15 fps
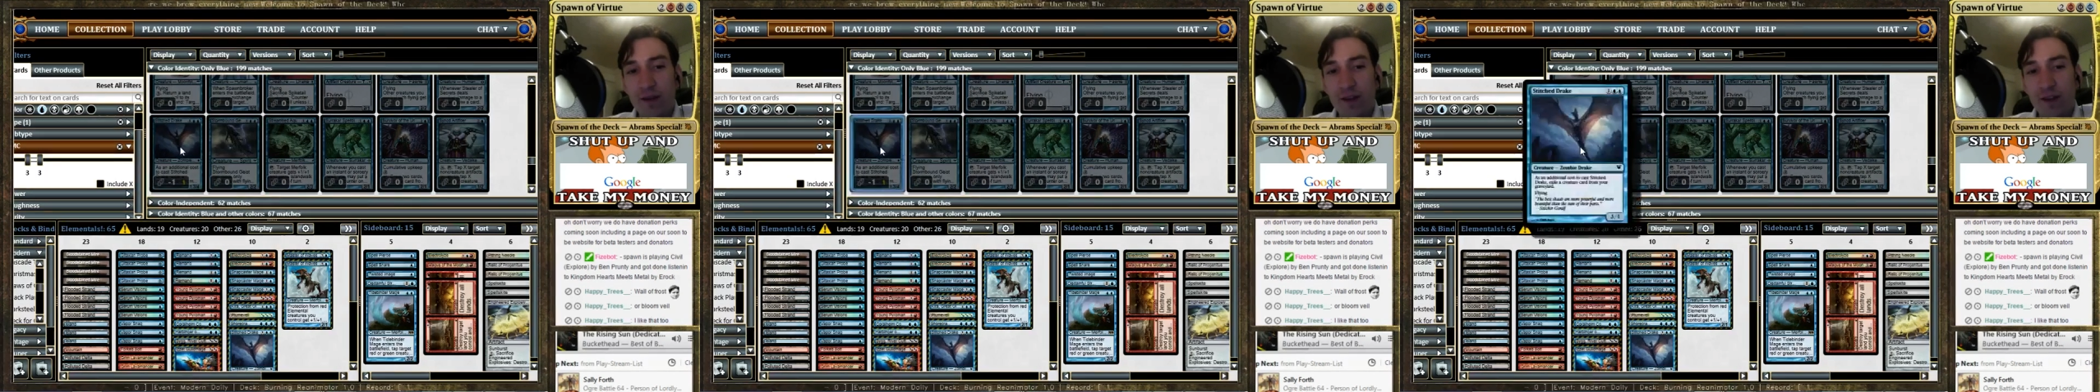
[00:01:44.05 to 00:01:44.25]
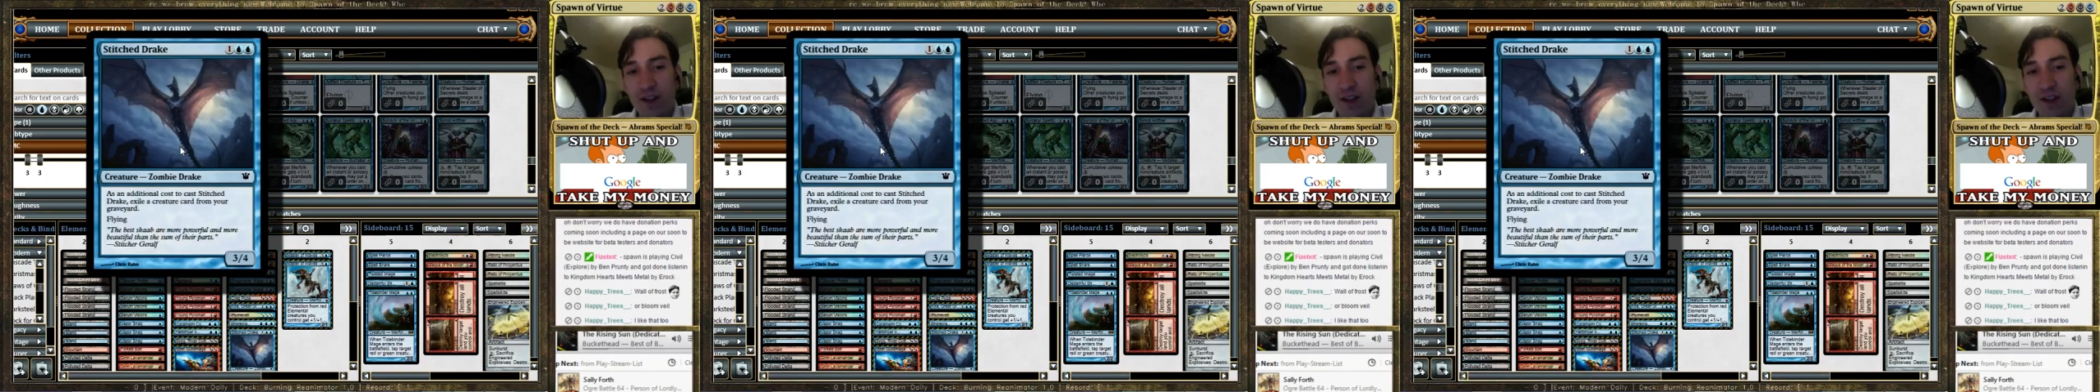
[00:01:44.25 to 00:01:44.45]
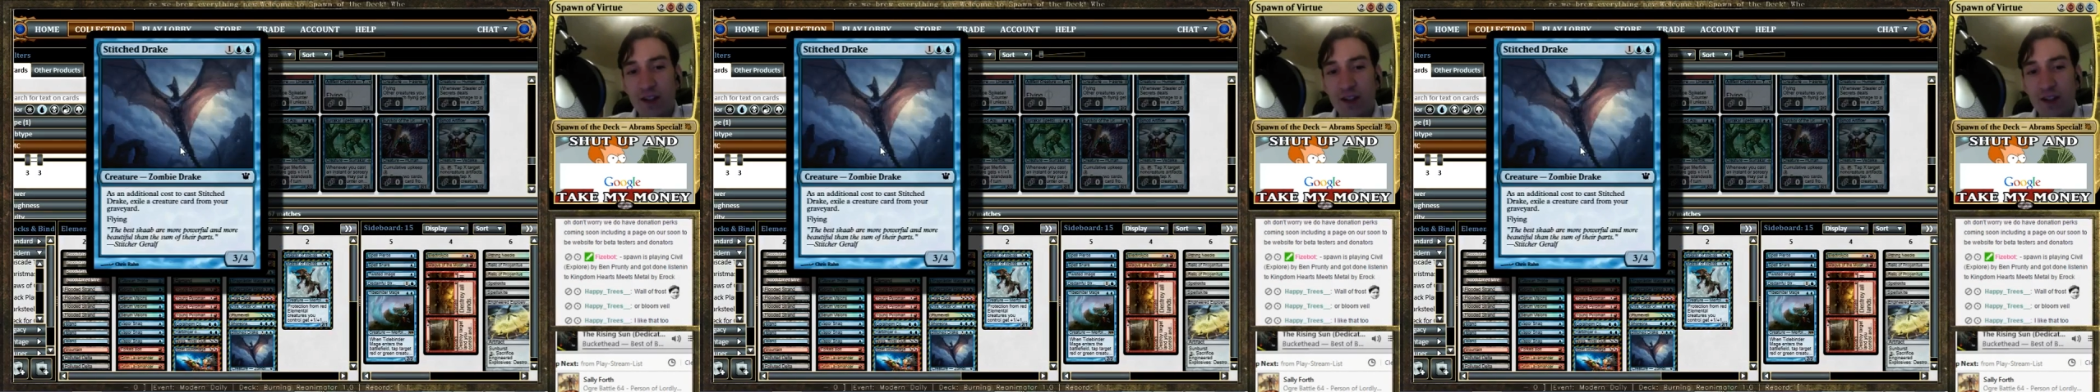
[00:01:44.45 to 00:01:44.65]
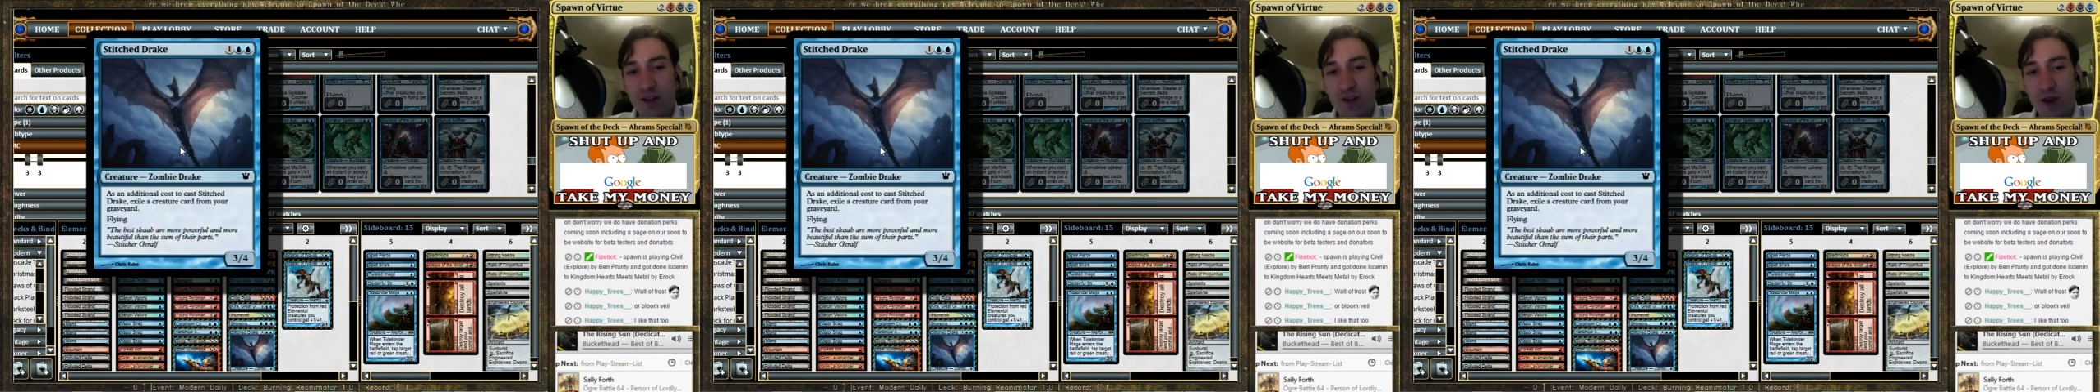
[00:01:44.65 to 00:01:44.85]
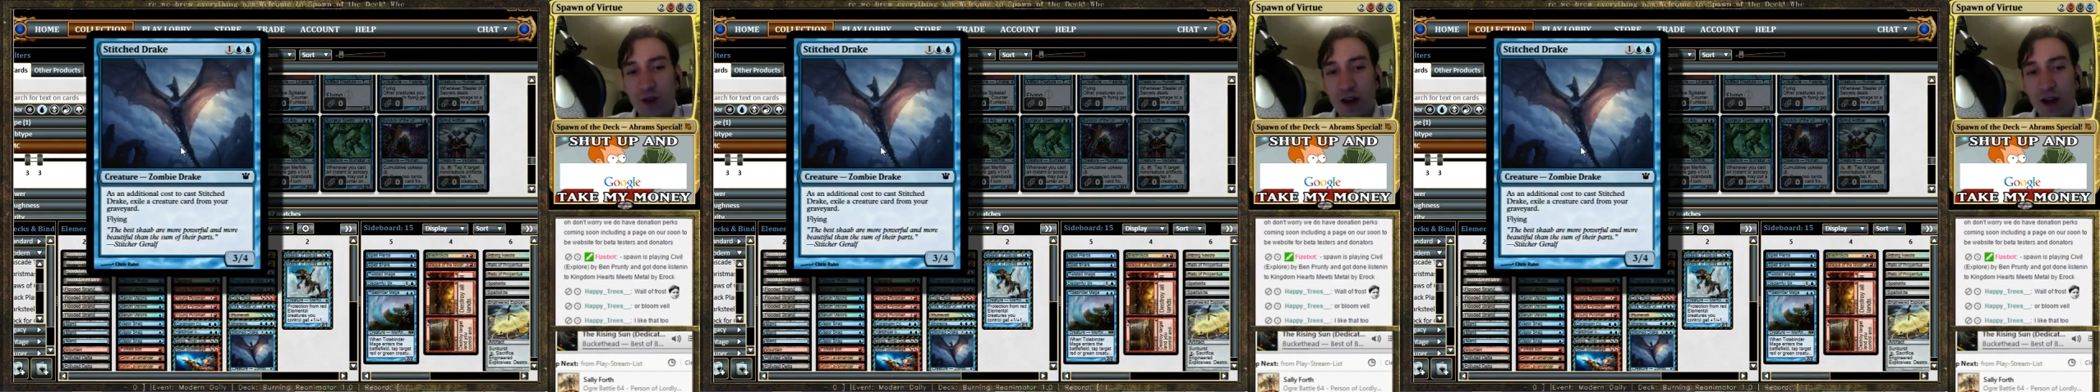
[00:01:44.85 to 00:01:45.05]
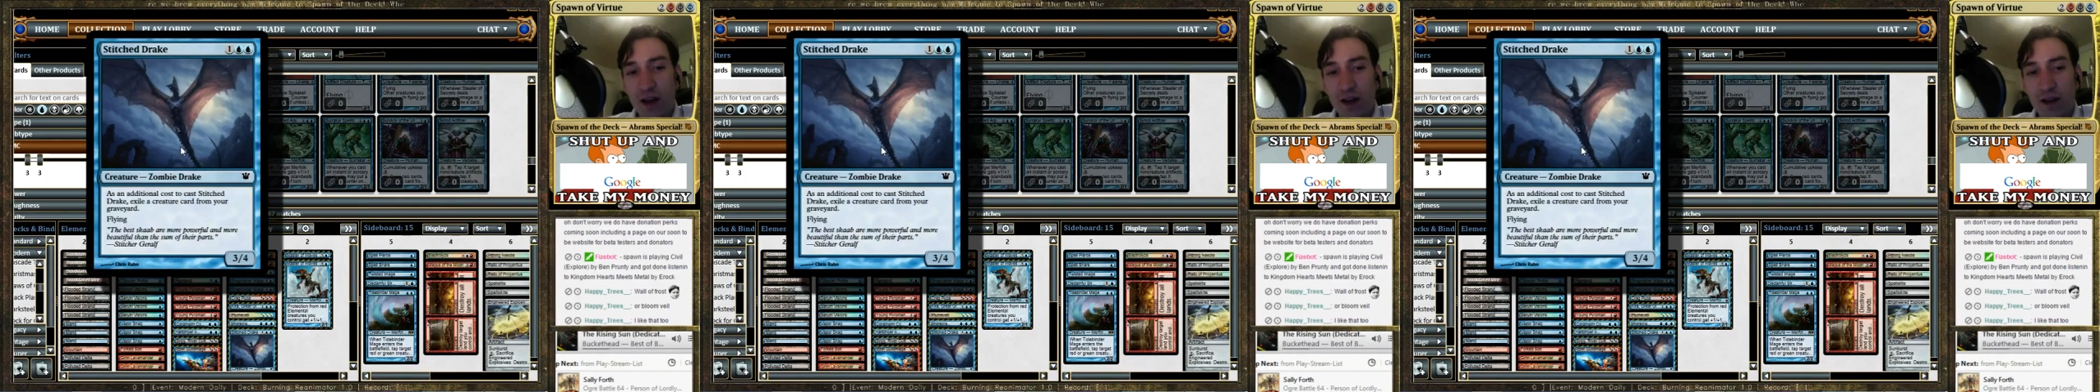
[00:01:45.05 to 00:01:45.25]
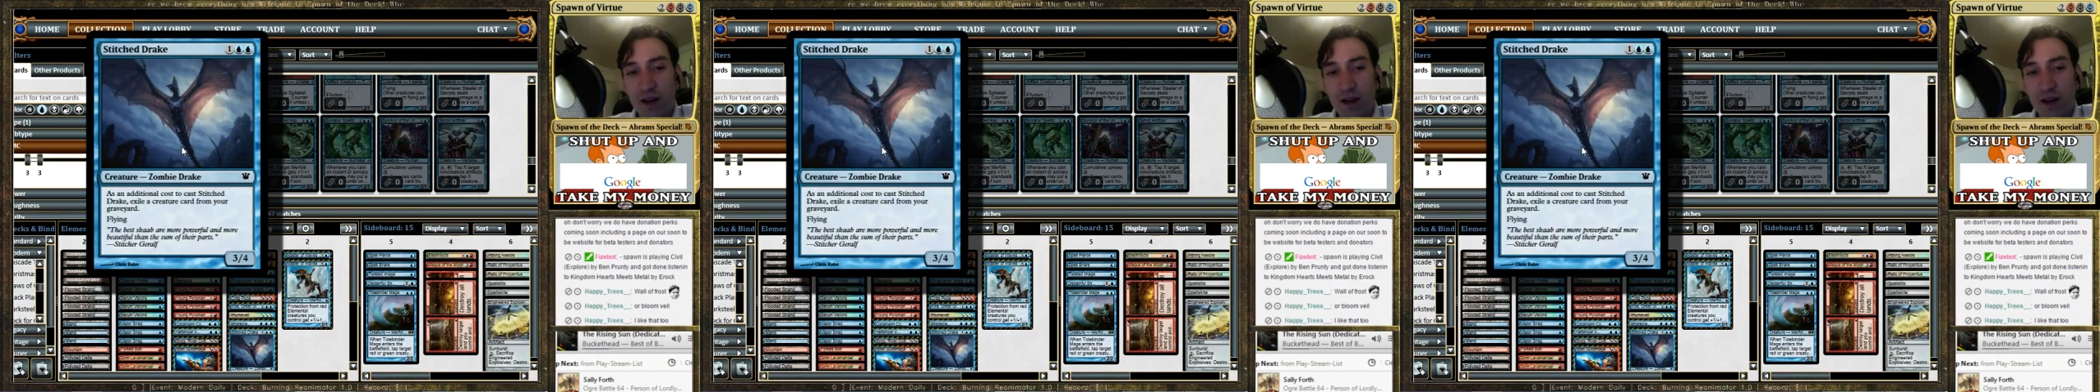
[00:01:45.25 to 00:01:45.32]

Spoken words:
The Stitched Drake.